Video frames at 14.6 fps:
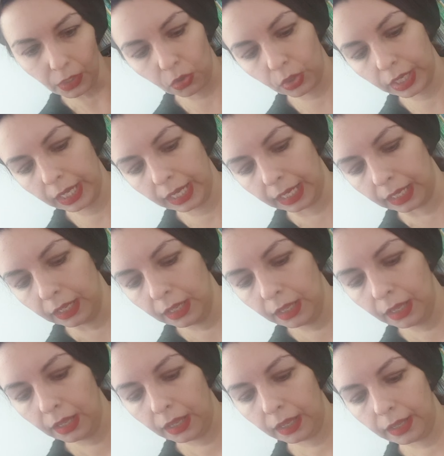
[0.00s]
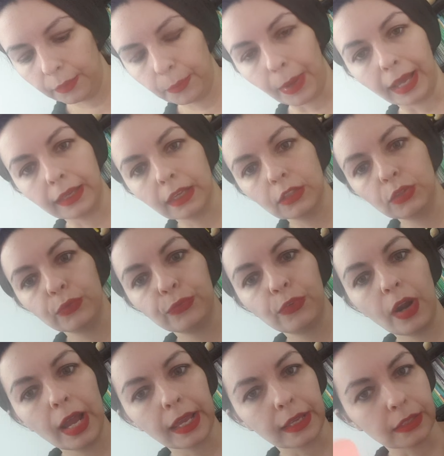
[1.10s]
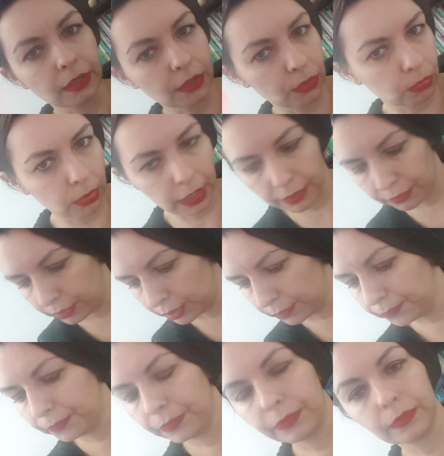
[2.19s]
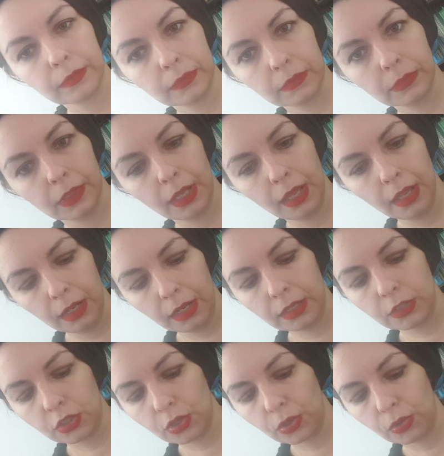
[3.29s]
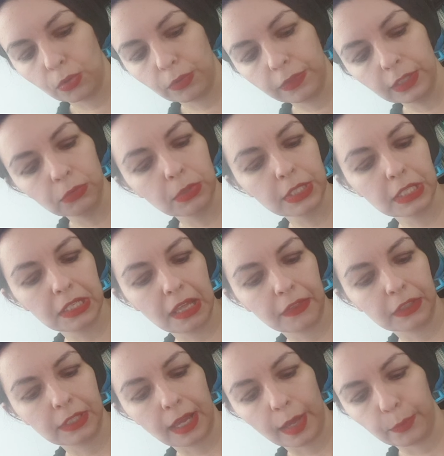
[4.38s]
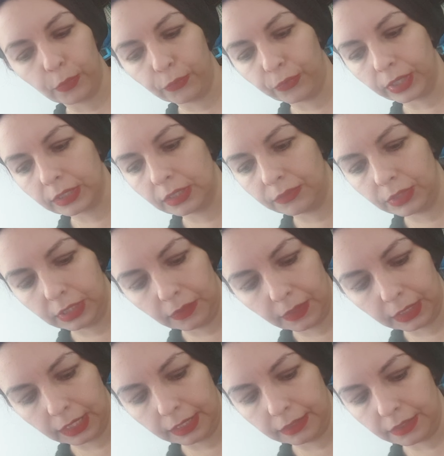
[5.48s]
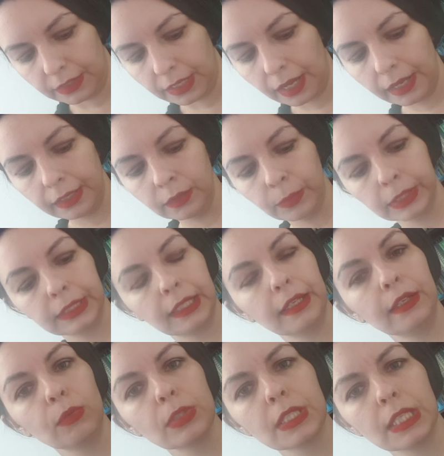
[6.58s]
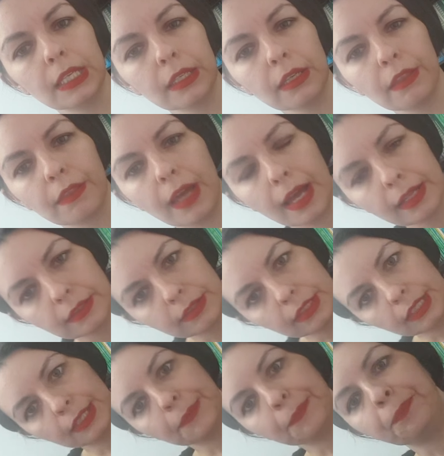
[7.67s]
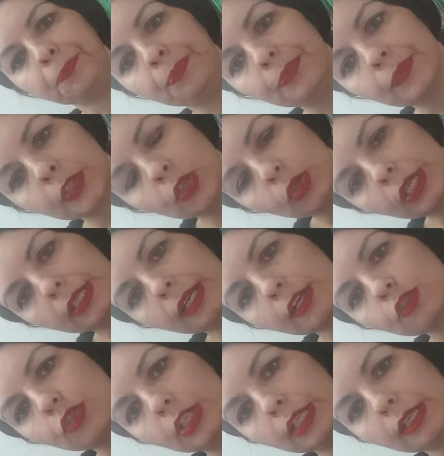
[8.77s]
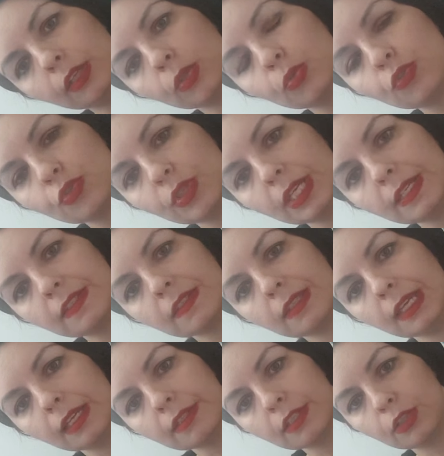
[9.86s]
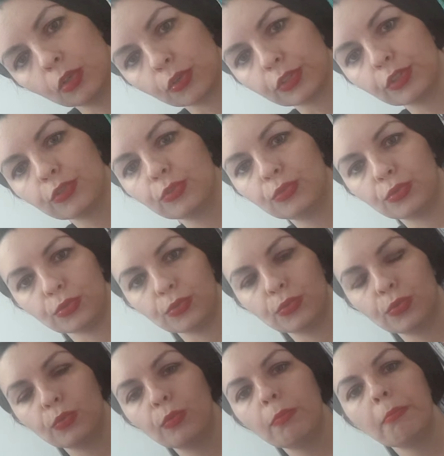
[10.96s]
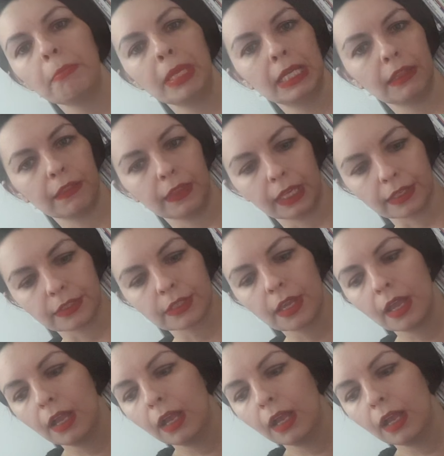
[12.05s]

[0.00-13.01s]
Okay. A packet of rice, whatever. So that was another type of activity that I designed, but I was thinking that you can actually use these sticks in order to do many things.